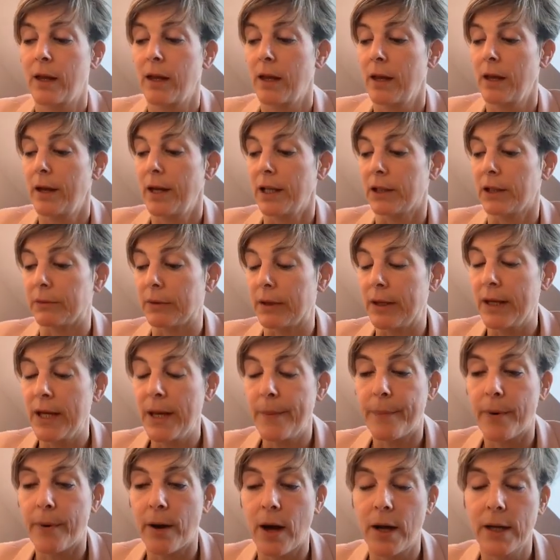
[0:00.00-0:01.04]
it will
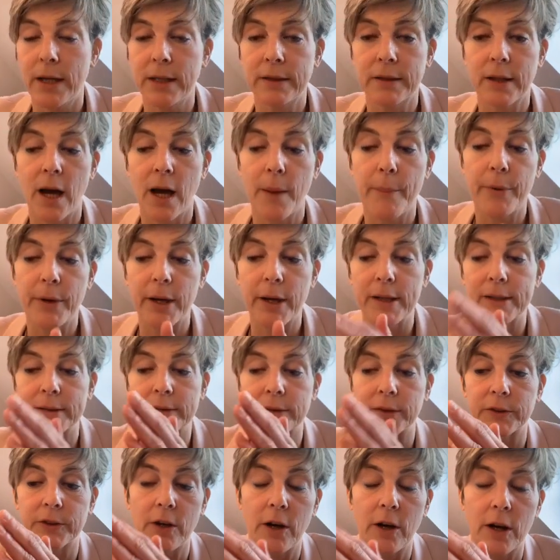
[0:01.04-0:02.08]
hit up against the
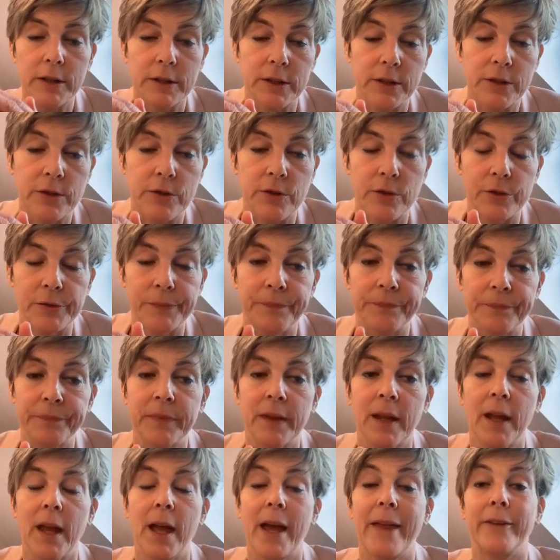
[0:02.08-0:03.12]
scar tissue,
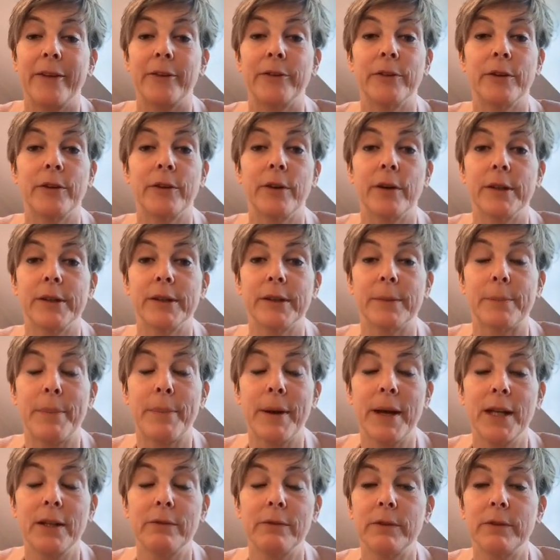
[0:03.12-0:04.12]
and the pain will